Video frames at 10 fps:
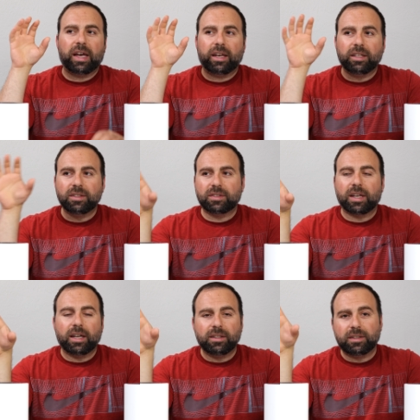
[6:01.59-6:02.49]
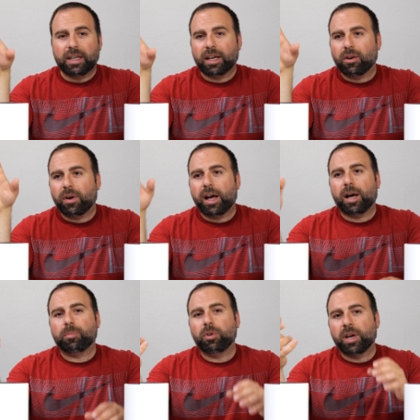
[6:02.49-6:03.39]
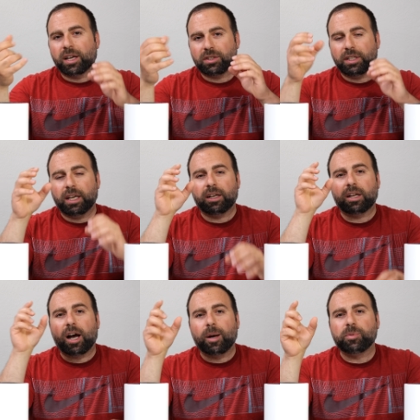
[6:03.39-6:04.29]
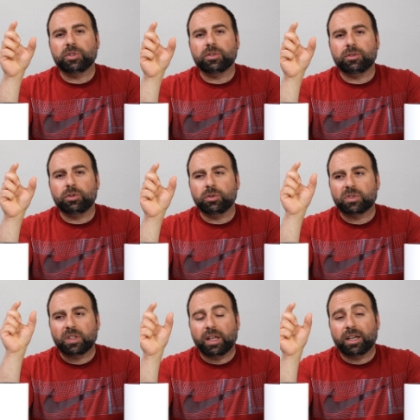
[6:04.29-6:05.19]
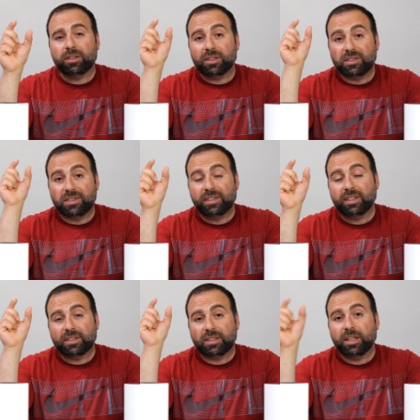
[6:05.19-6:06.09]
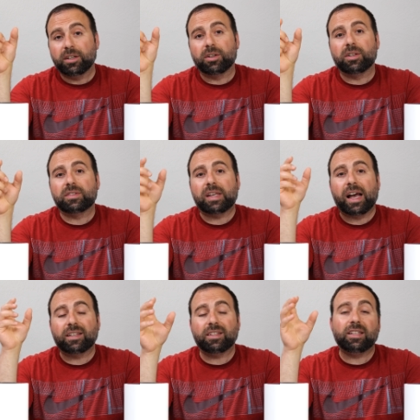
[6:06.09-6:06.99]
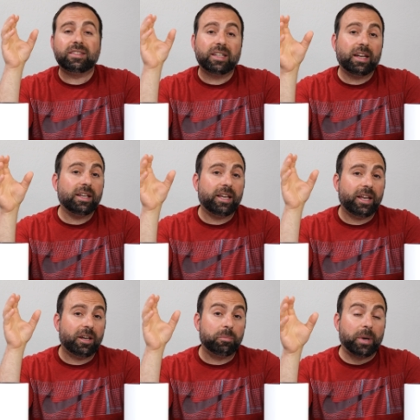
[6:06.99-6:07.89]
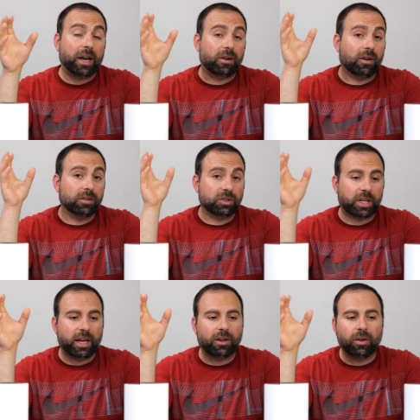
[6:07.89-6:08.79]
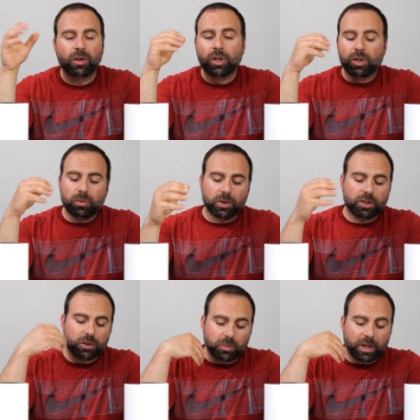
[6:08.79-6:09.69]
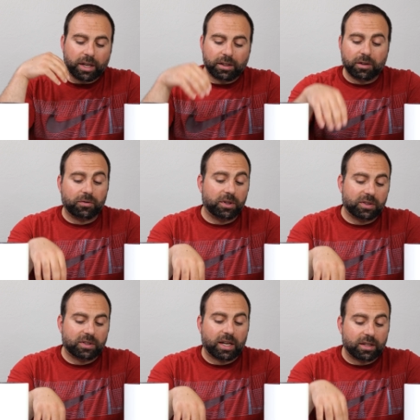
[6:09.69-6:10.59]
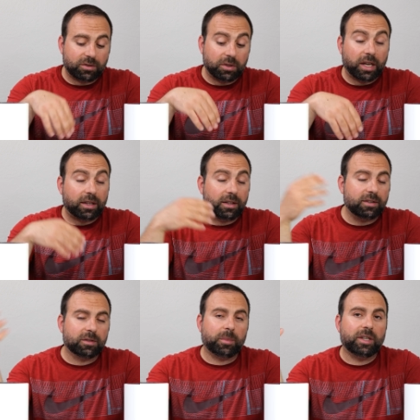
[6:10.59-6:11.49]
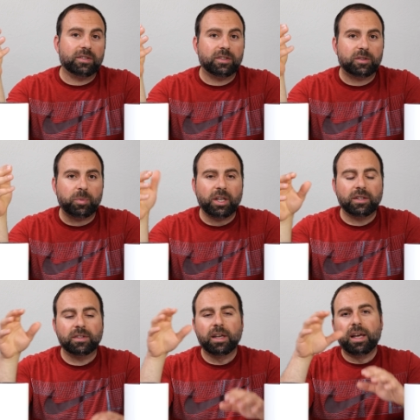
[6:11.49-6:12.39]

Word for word: that inside the Deco app, you actually get an option to select 6 gigahertz as a dedicated backhaul channel, which is what I did for this test to get these amazing speeds.